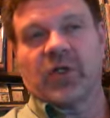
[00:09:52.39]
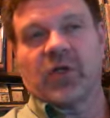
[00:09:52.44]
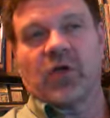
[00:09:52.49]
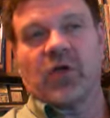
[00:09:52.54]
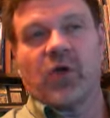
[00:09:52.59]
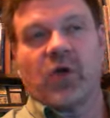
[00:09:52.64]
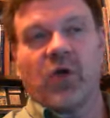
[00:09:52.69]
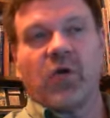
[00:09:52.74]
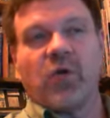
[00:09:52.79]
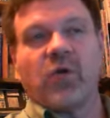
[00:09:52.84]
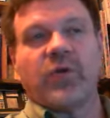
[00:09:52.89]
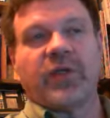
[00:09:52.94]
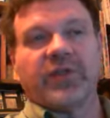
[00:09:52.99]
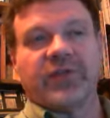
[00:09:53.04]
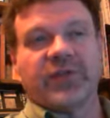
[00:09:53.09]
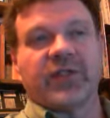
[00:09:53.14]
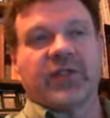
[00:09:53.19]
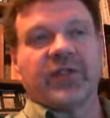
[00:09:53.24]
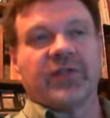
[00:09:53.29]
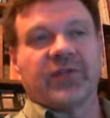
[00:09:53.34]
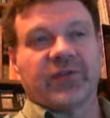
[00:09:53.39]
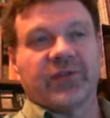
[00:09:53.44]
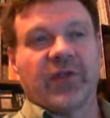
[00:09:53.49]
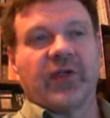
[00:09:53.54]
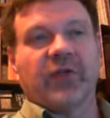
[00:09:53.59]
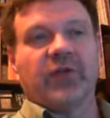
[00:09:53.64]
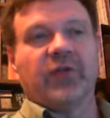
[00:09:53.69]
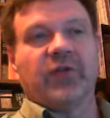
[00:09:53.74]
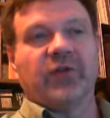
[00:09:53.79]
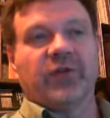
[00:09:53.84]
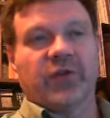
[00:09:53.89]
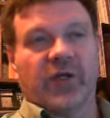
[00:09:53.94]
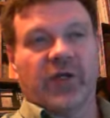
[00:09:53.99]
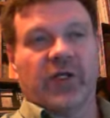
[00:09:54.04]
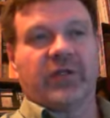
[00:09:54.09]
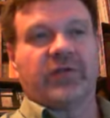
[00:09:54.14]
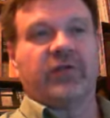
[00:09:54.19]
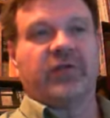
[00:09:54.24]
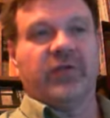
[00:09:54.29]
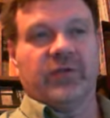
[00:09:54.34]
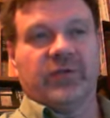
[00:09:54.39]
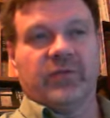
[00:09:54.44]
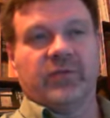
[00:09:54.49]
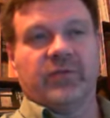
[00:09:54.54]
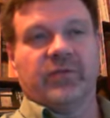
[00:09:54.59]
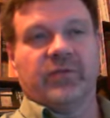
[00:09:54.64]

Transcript: Who does the consultant talk to?